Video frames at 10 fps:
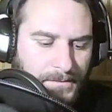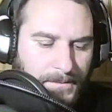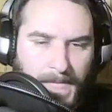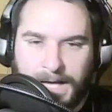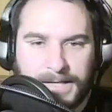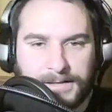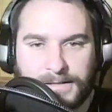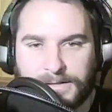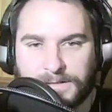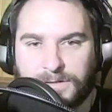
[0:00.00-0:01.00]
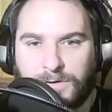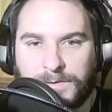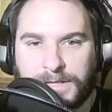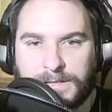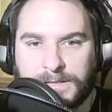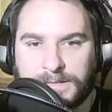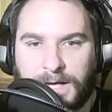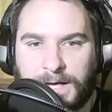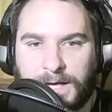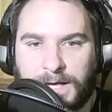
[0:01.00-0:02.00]
I didn't think the score would get this
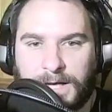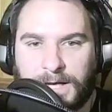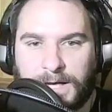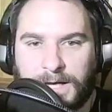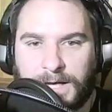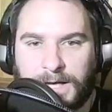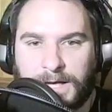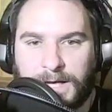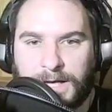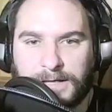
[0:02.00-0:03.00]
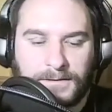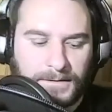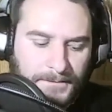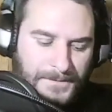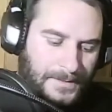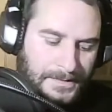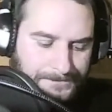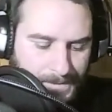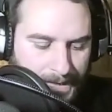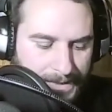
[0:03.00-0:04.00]
high. But
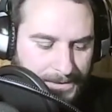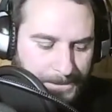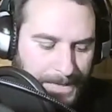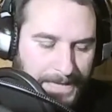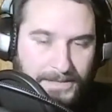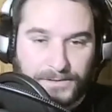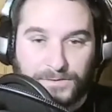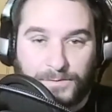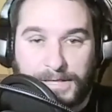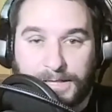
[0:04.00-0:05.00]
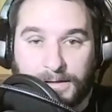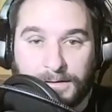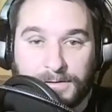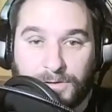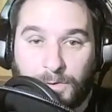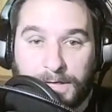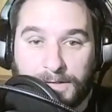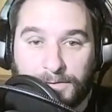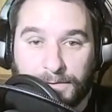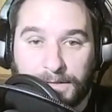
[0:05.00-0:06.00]
I had the Packers winning
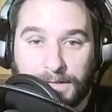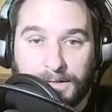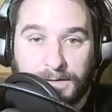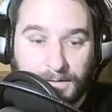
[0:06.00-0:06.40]
23.